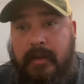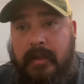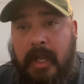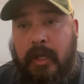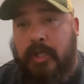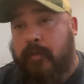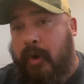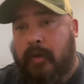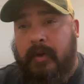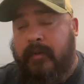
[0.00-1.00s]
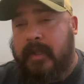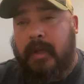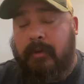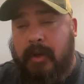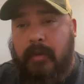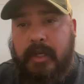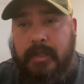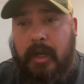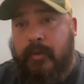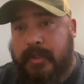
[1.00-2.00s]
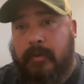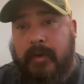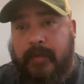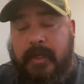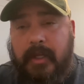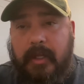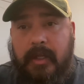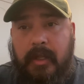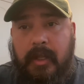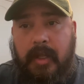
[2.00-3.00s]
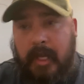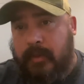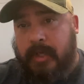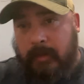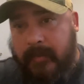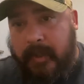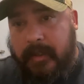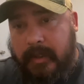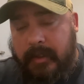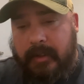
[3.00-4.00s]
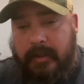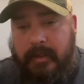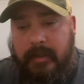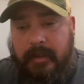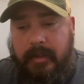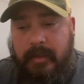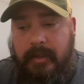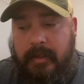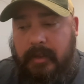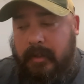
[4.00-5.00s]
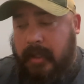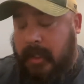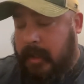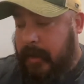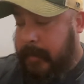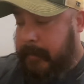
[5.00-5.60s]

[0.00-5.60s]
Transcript: It looked more horrific than what it was. No, it was horrific, and it was horrific. Uh,